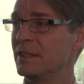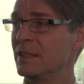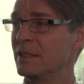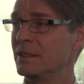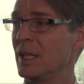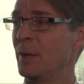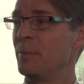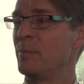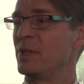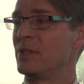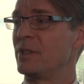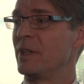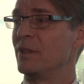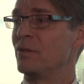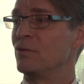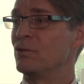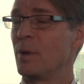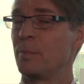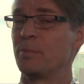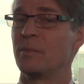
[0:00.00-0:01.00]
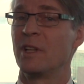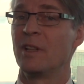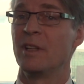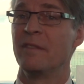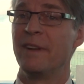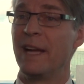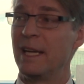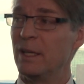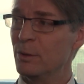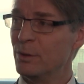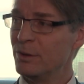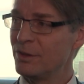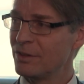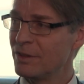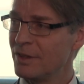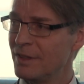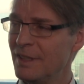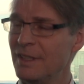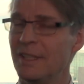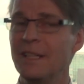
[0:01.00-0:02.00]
in a 10% drop in the values